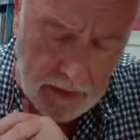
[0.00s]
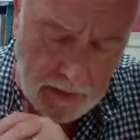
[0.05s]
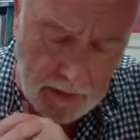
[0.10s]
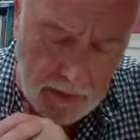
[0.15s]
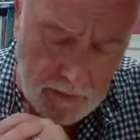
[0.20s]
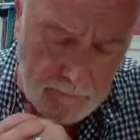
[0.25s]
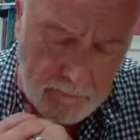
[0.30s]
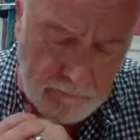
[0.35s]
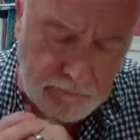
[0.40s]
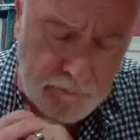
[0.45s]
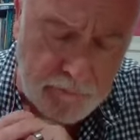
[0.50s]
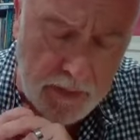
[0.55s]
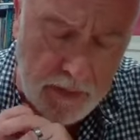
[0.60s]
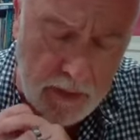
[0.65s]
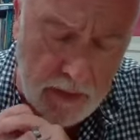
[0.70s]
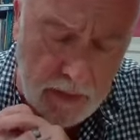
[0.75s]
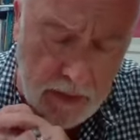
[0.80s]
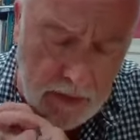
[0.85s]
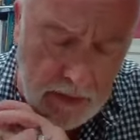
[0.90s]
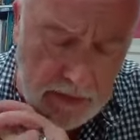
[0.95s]
Um,
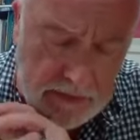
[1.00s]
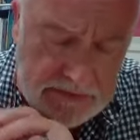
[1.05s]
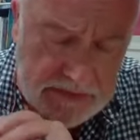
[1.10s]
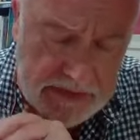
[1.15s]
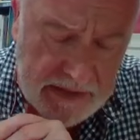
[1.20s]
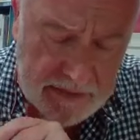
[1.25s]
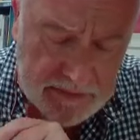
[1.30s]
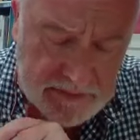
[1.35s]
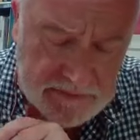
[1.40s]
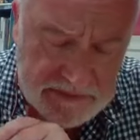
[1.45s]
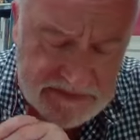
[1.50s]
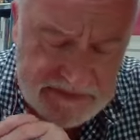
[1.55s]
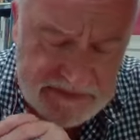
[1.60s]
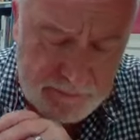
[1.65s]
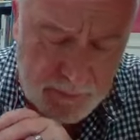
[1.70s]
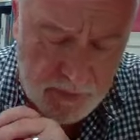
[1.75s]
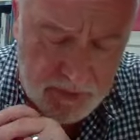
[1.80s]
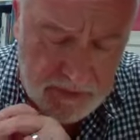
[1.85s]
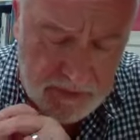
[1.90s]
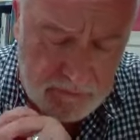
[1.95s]
yeah,
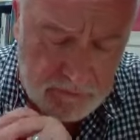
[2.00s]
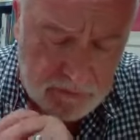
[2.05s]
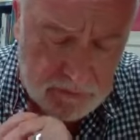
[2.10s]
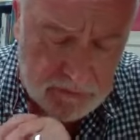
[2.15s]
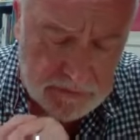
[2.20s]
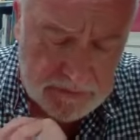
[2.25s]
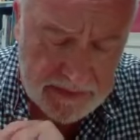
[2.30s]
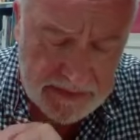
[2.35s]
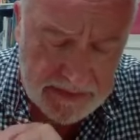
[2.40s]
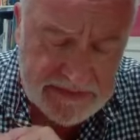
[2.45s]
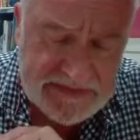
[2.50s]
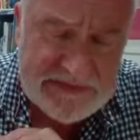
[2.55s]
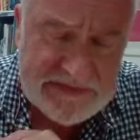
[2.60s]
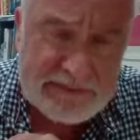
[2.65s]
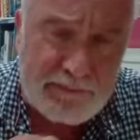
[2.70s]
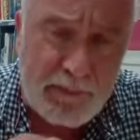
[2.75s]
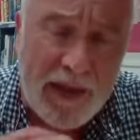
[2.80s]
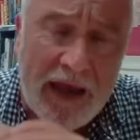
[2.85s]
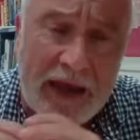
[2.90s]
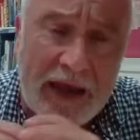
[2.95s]
despotic rule
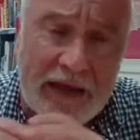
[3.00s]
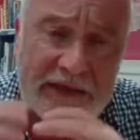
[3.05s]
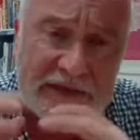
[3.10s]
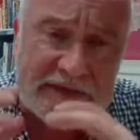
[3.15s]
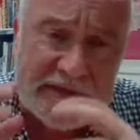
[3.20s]
is bad,